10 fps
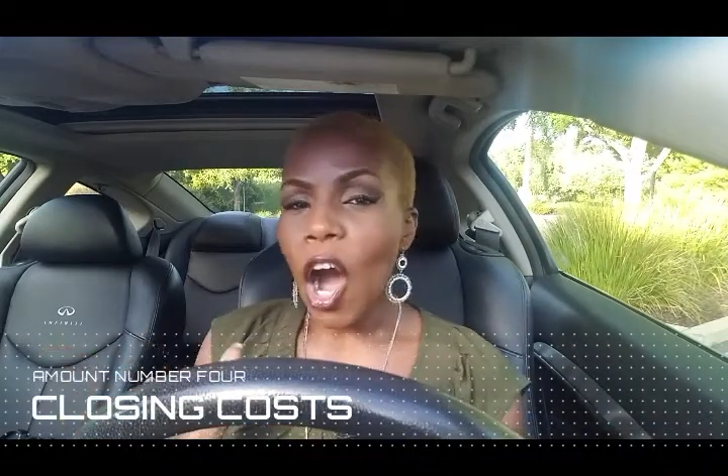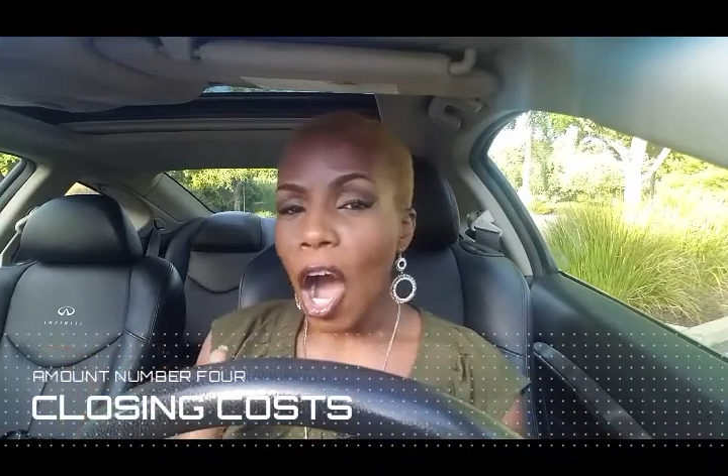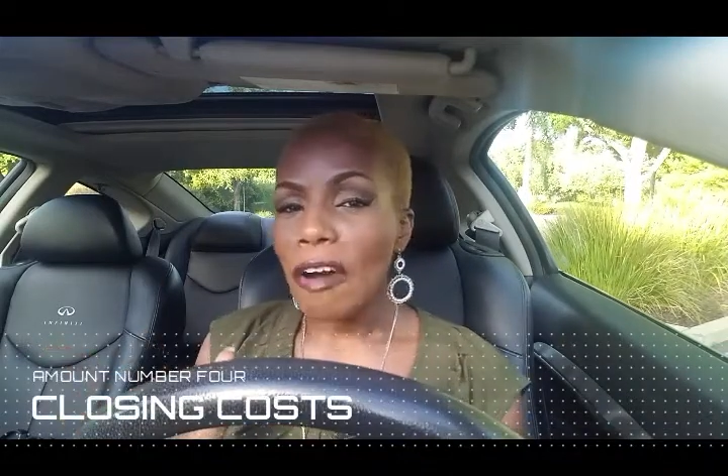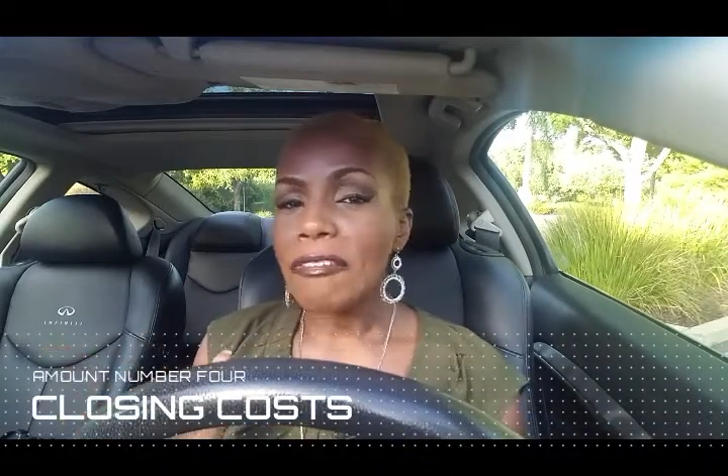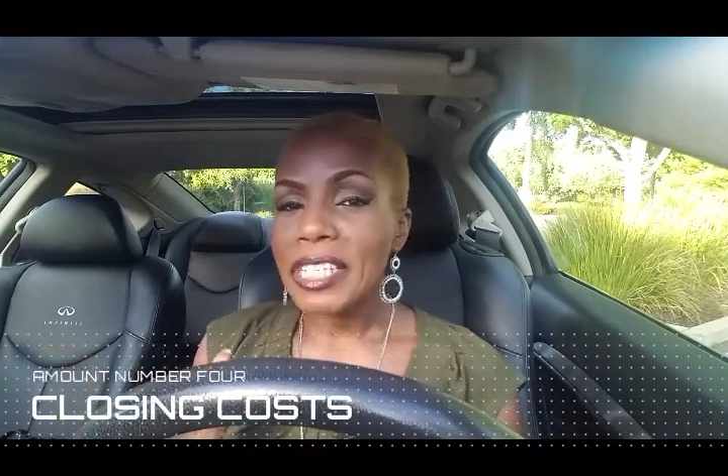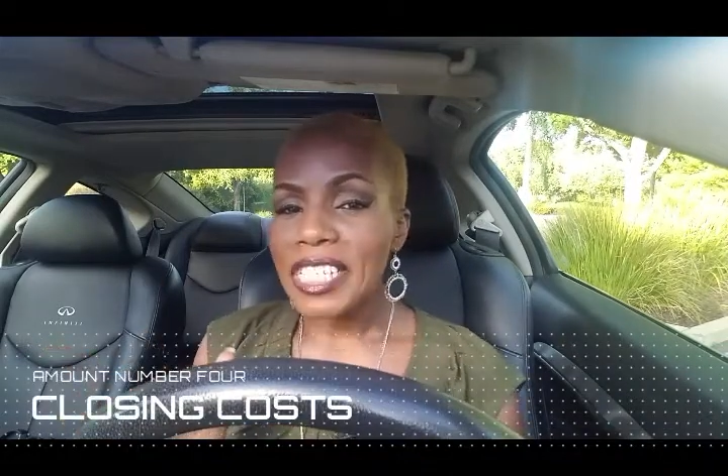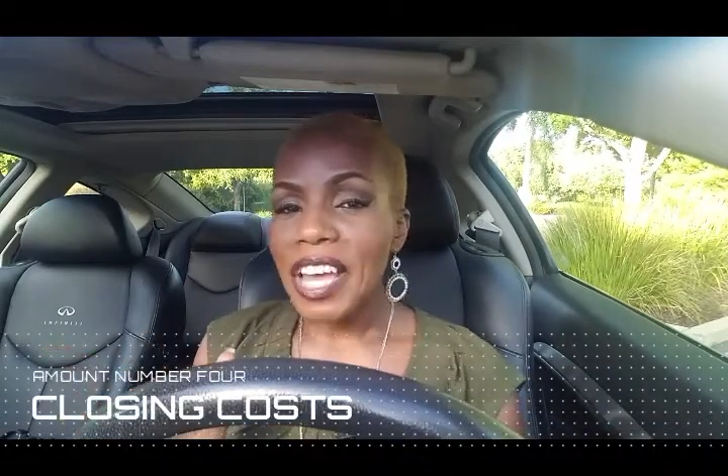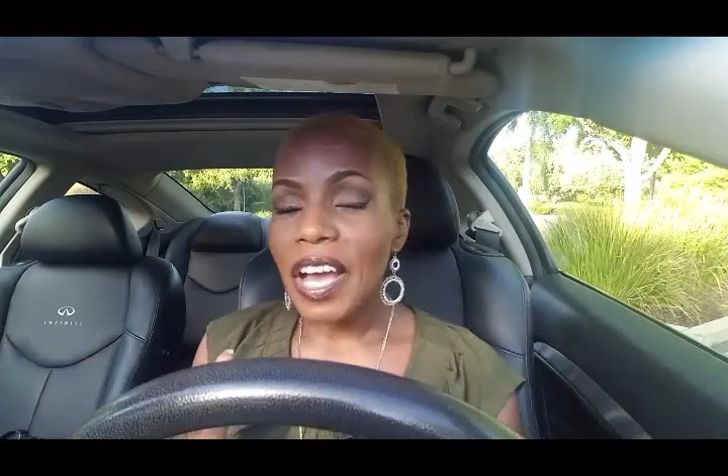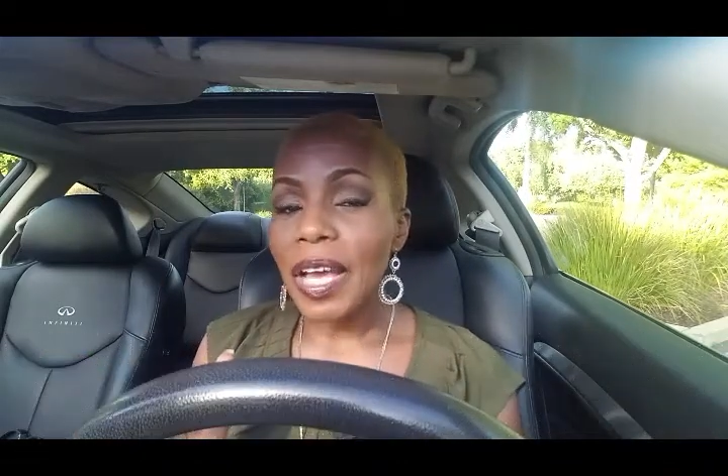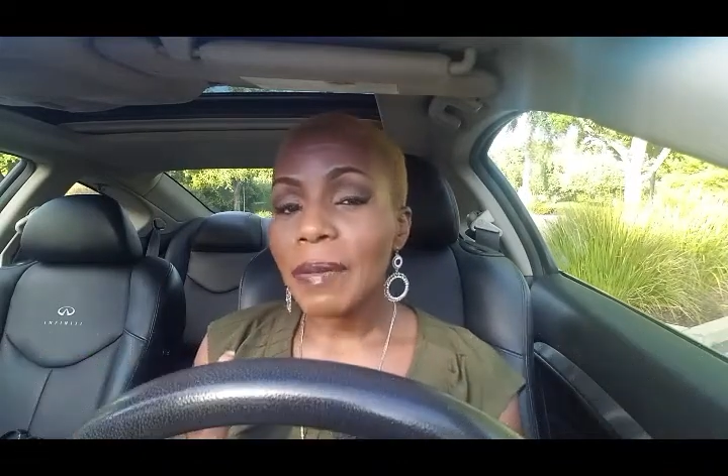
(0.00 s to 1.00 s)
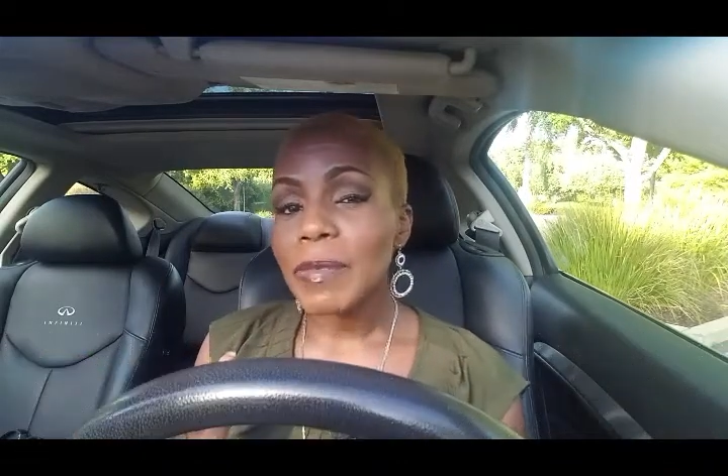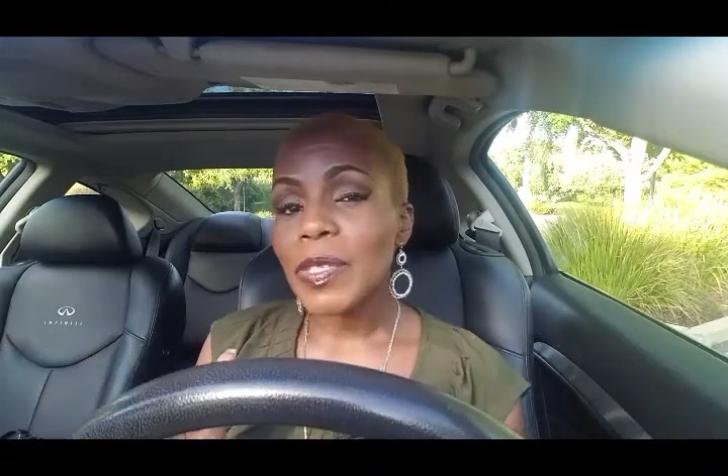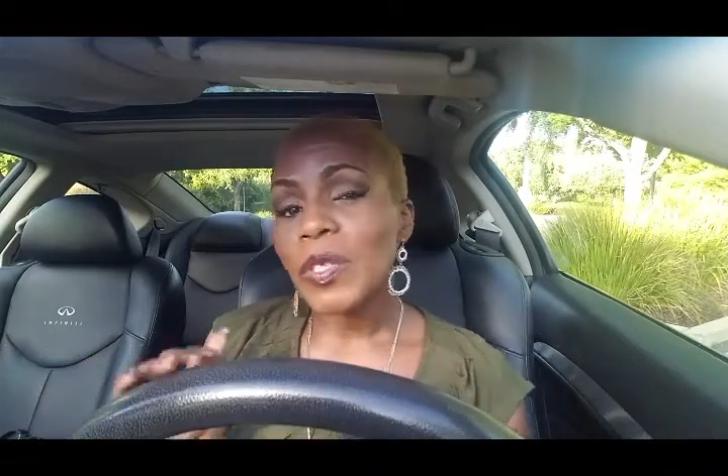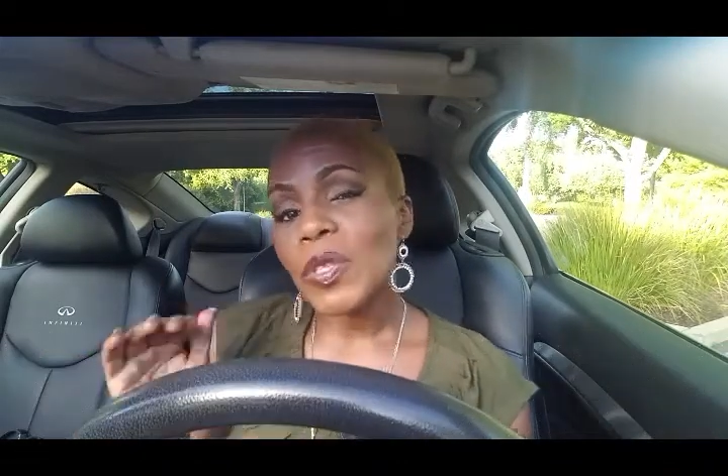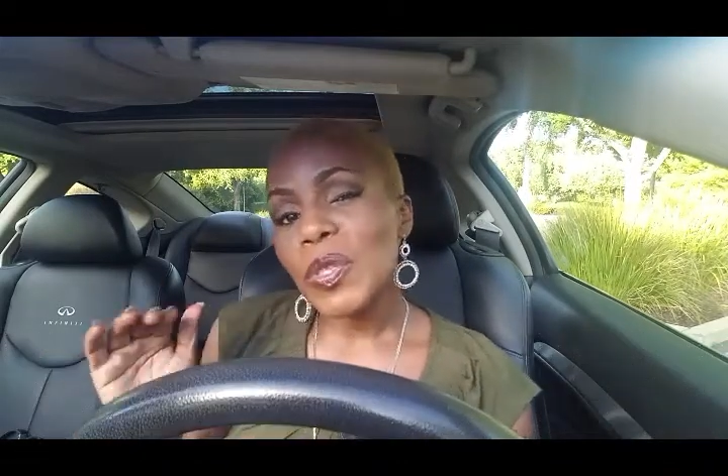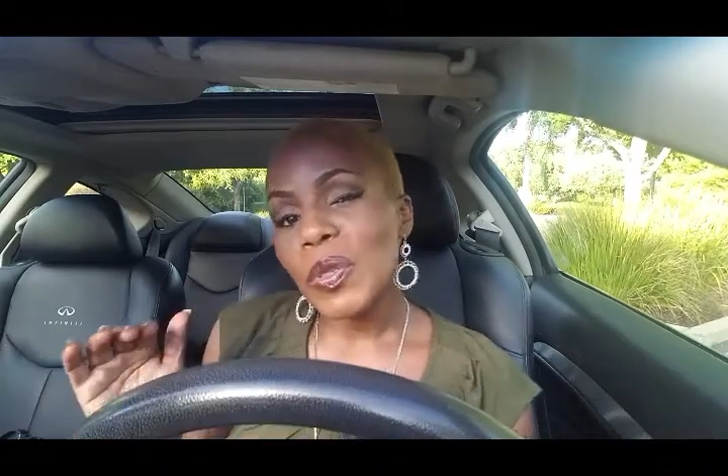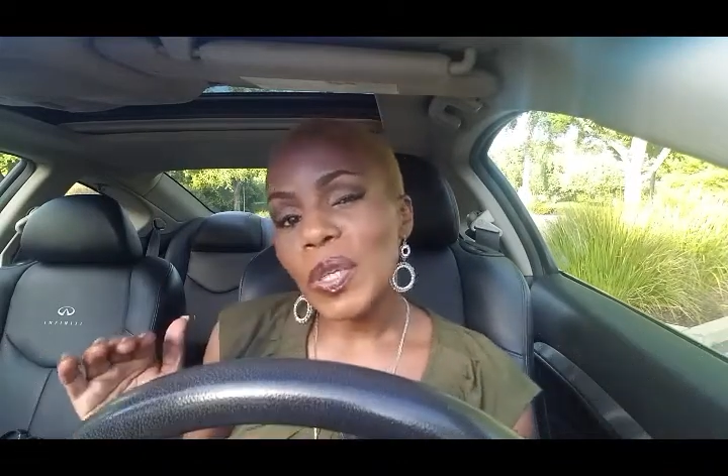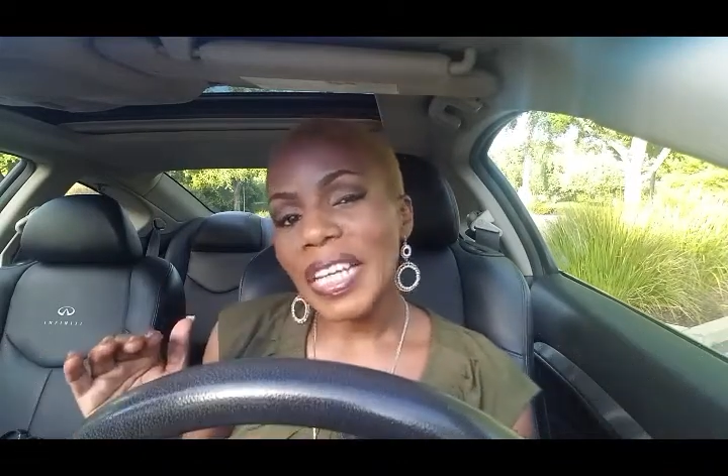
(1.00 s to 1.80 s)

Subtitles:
Oftentimes, you